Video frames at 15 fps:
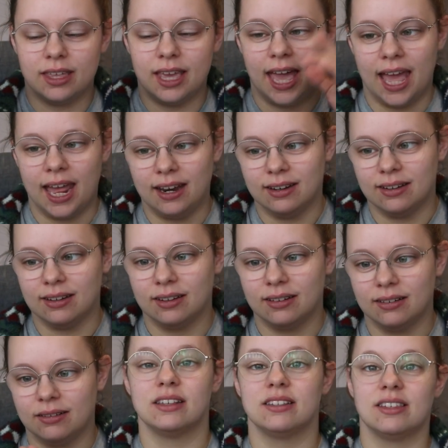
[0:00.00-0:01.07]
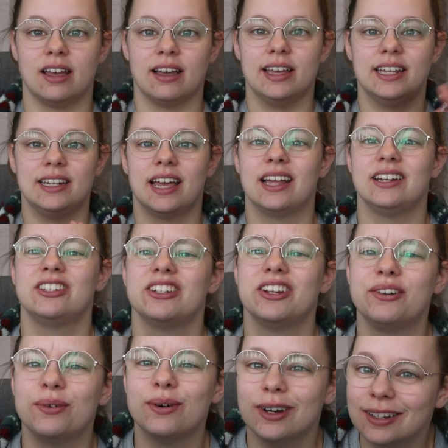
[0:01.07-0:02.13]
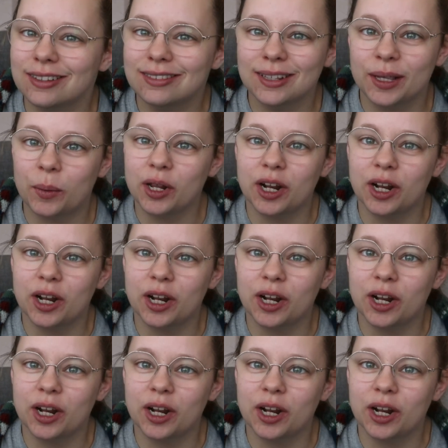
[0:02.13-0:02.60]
the end since I started. And you know what?